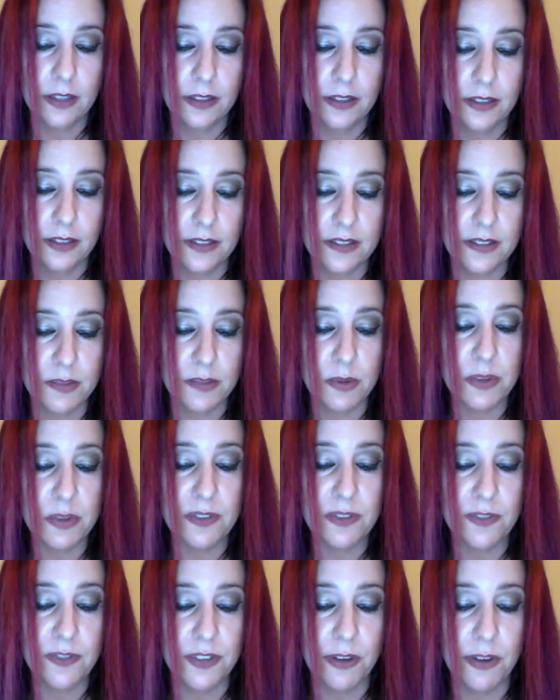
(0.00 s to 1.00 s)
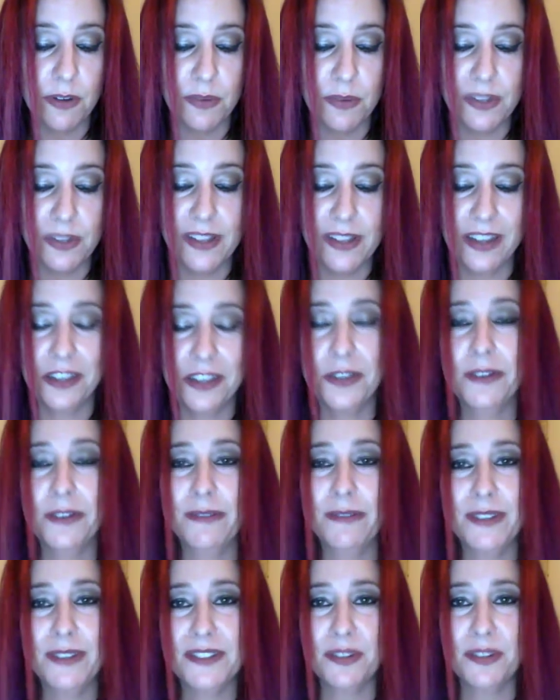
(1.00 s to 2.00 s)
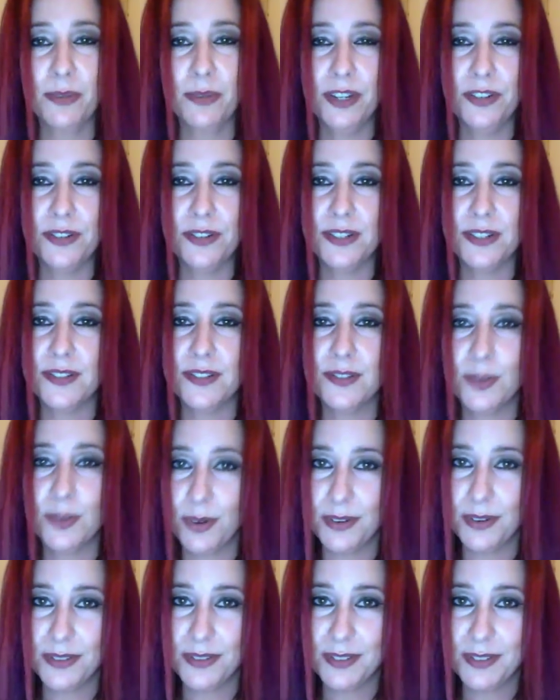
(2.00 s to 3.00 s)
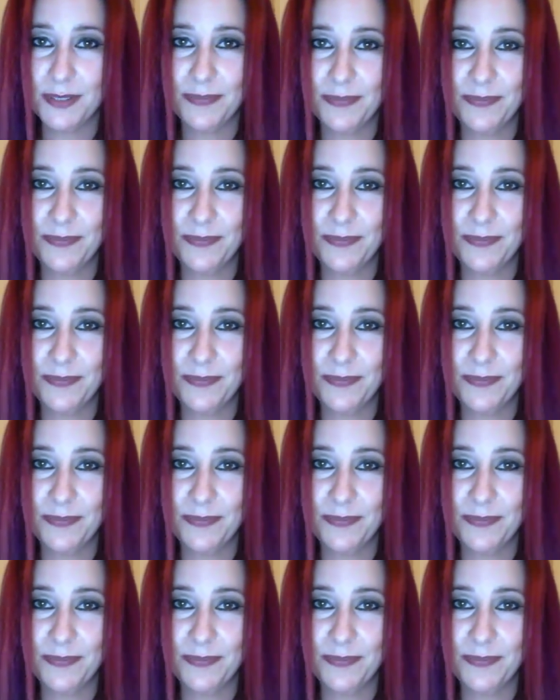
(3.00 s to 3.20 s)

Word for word: This is what we feel when we let go and we surrender to Source.